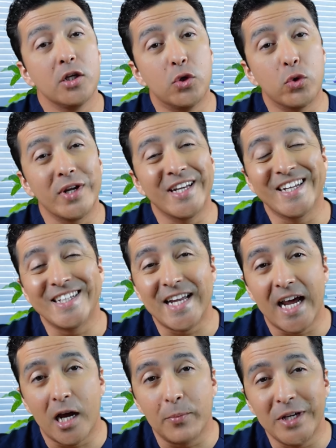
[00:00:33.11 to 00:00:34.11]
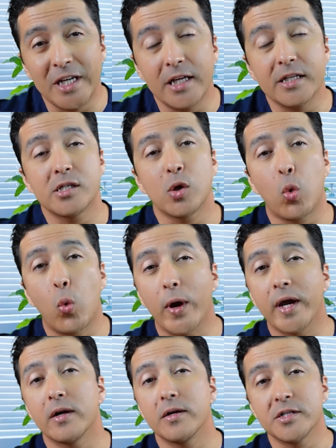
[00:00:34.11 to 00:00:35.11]
during the Diabetes
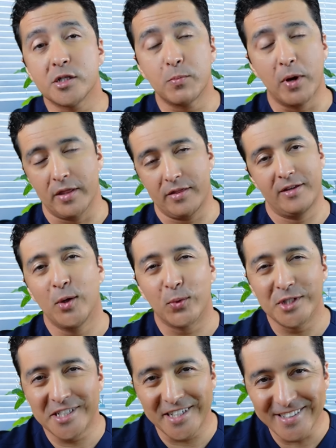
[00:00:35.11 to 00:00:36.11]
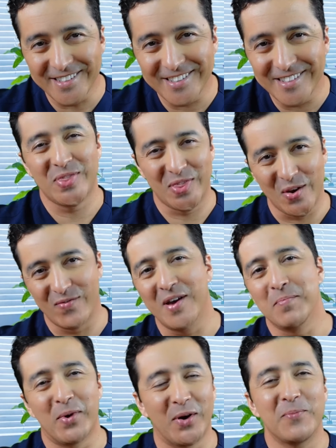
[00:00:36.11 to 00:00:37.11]
Awareness Month, which is
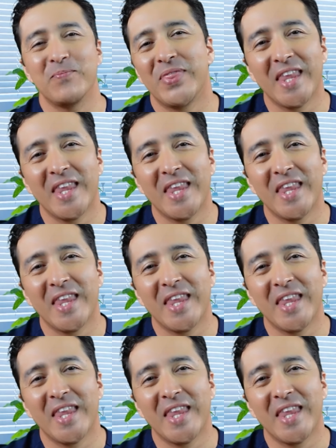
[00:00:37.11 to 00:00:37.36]
November.